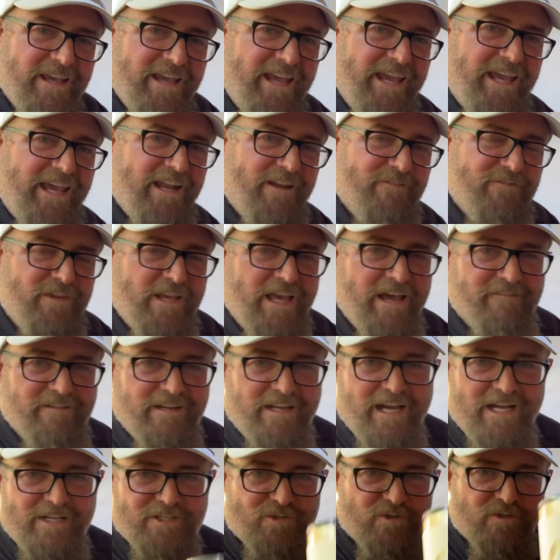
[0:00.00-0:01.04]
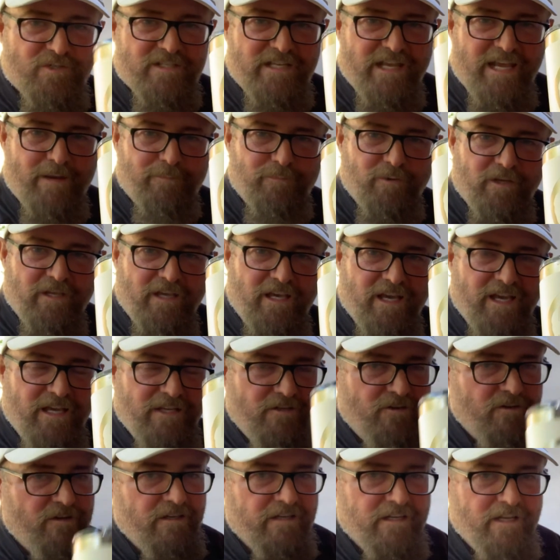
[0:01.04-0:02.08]
And if you haven't got your sample yet,
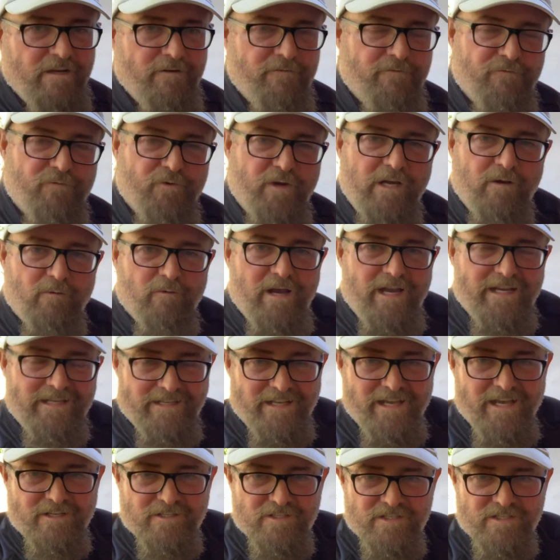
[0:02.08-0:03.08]
you can get it free right now.